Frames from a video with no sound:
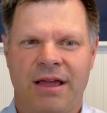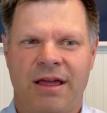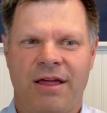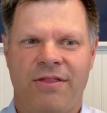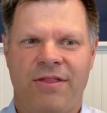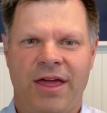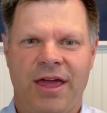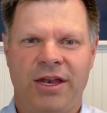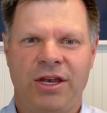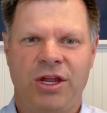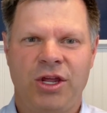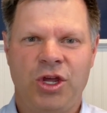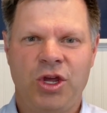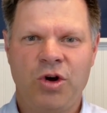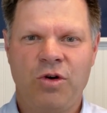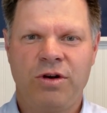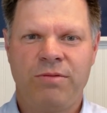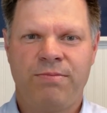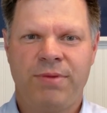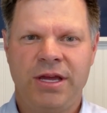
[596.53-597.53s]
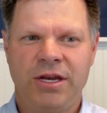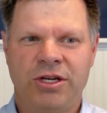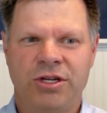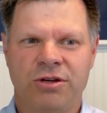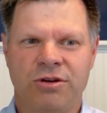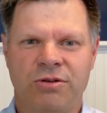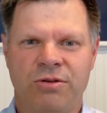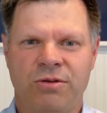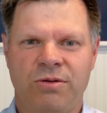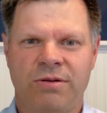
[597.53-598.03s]
then you would be
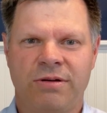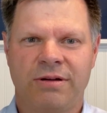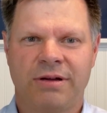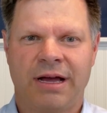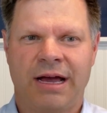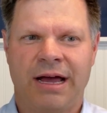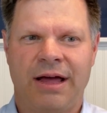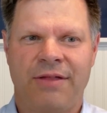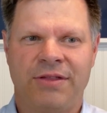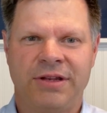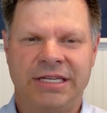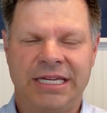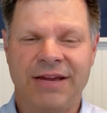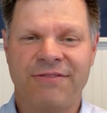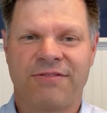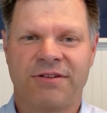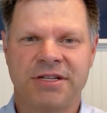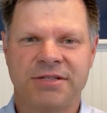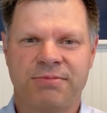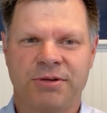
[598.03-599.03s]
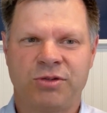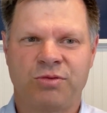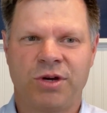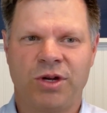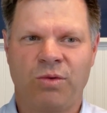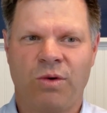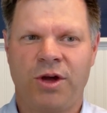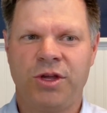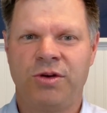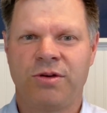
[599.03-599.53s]
due the difference between
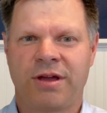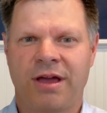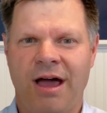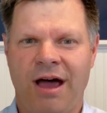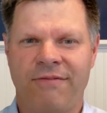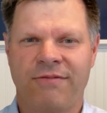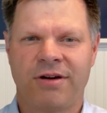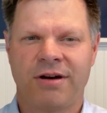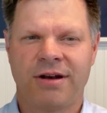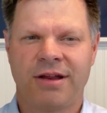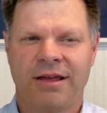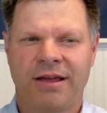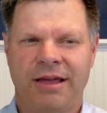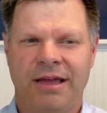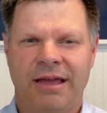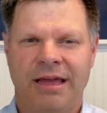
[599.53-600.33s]
what you covered